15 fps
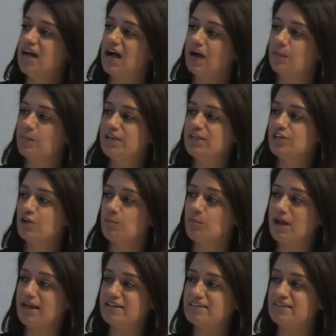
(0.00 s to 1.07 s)
And
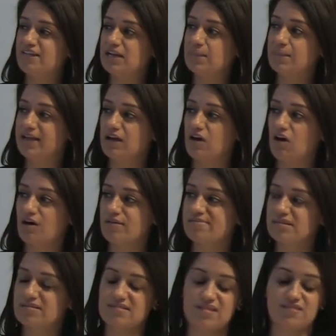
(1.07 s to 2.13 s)
we're developing our
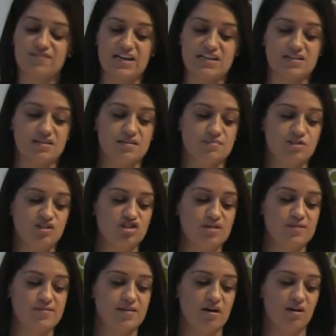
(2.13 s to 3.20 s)
success factors, which
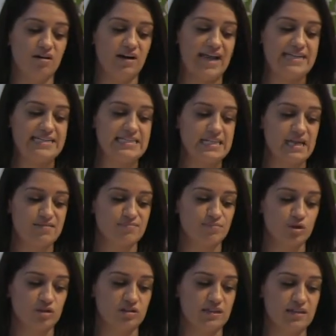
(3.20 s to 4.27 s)
is our ATS
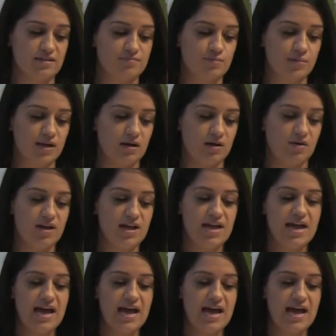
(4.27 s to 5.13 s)
model as well,